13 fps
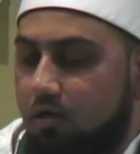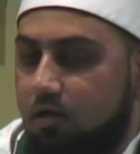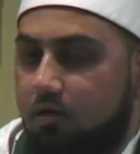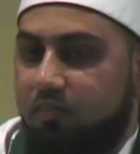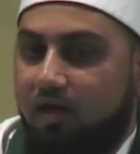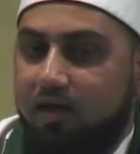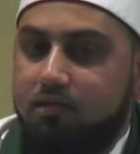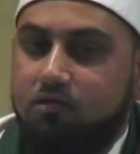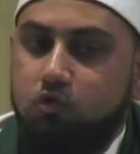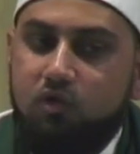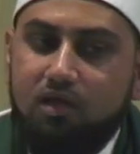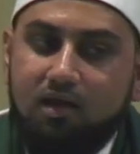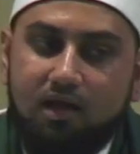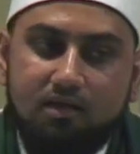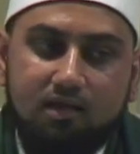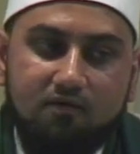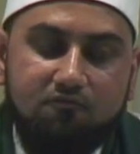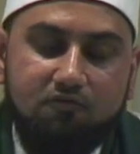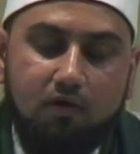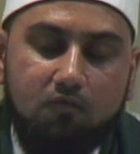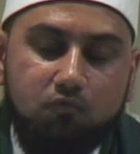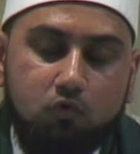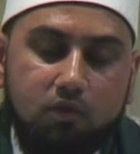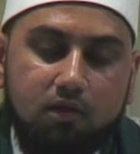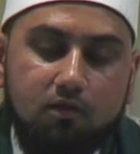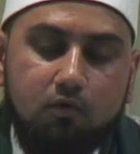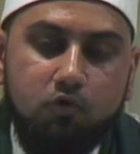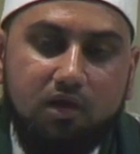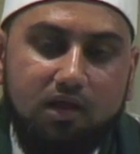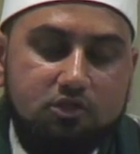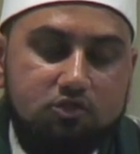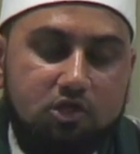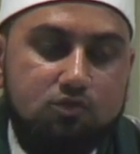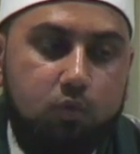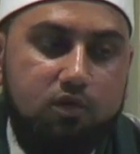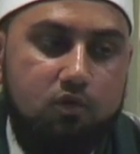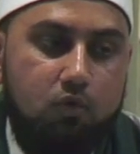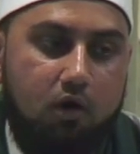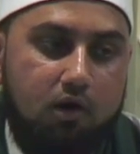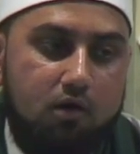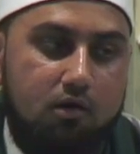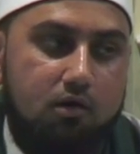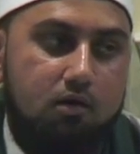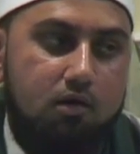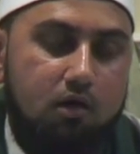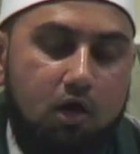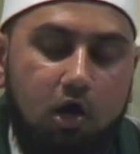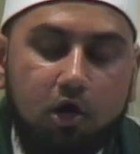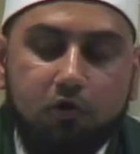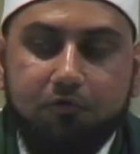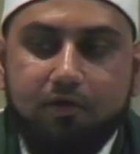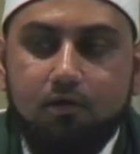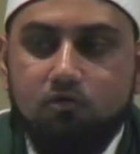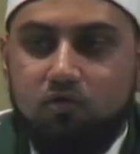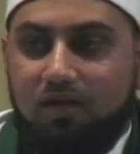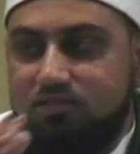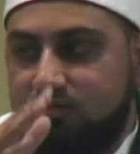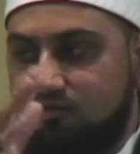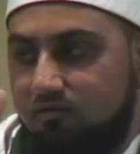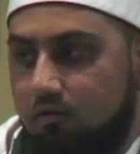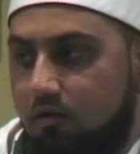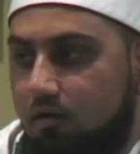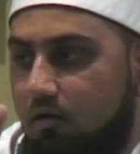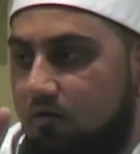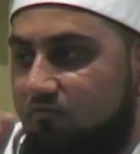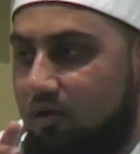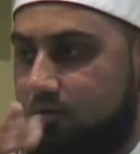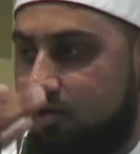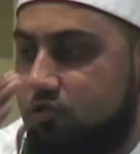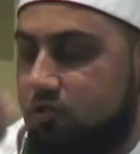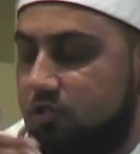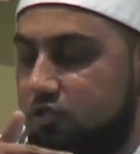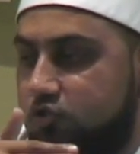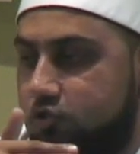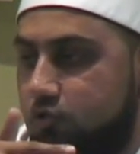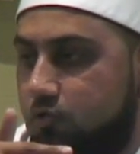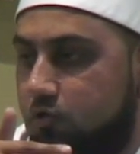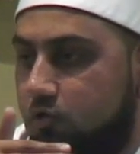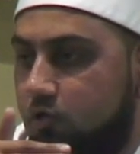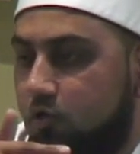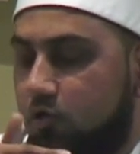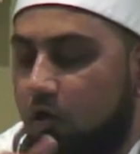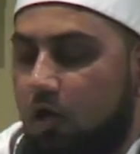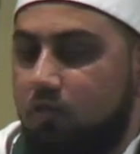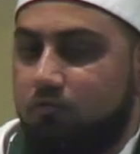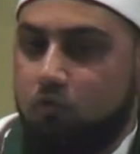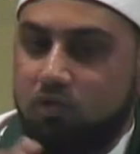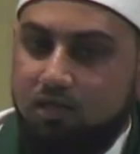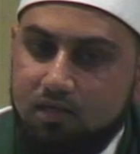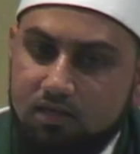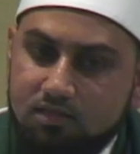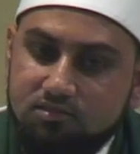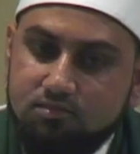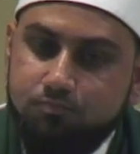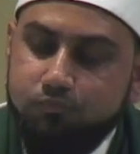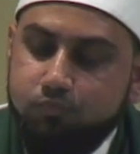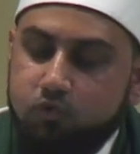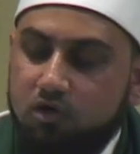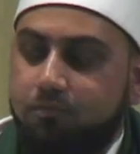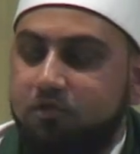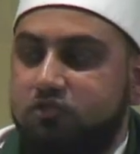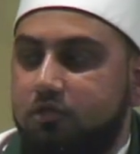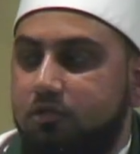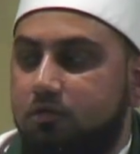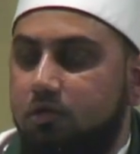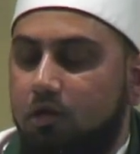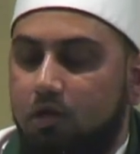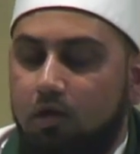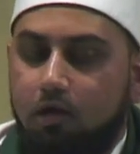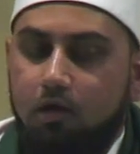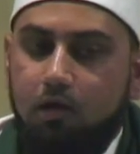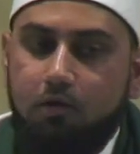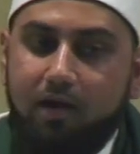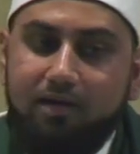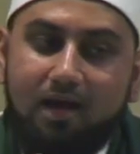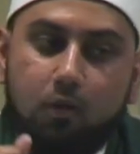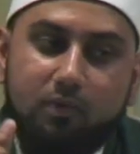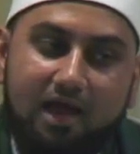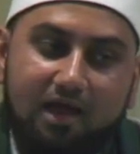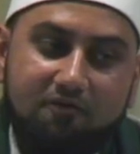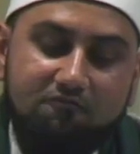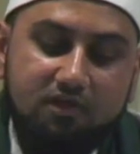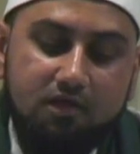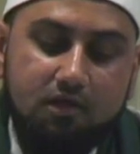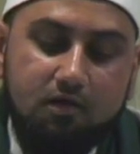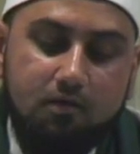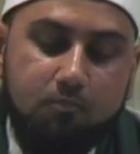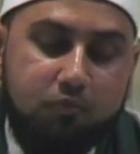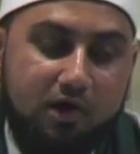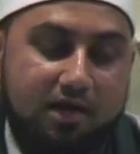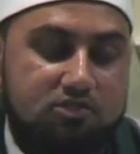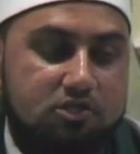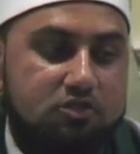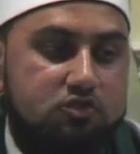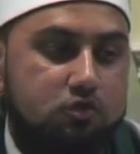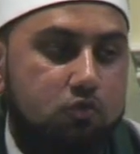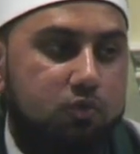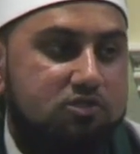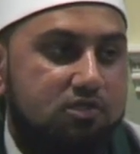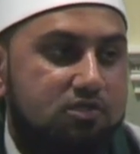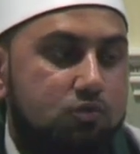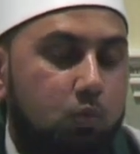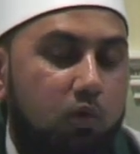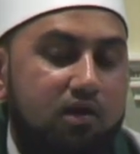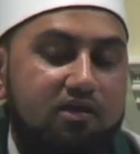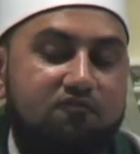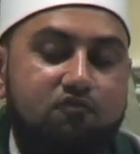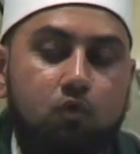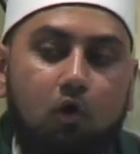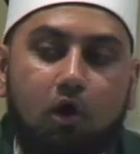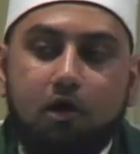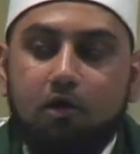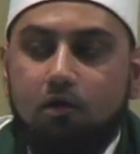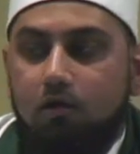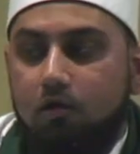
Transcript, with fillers: that you cannot give a ruling or you cannot judge when you are hungry. So that's the foundational issue. And the ruling it is prohibition. All right, now we have the branch issue, which is what if you are